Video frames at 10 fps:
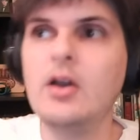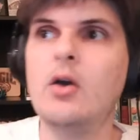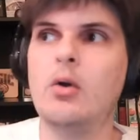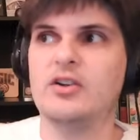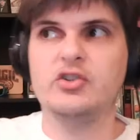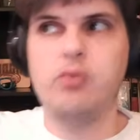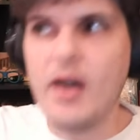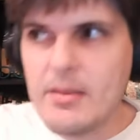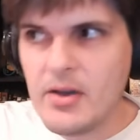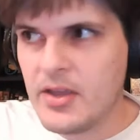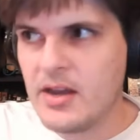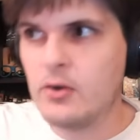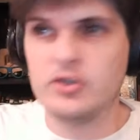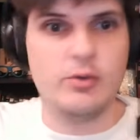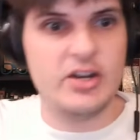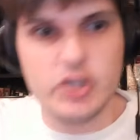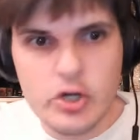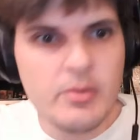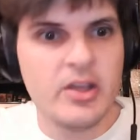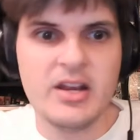or 20 million or 22 million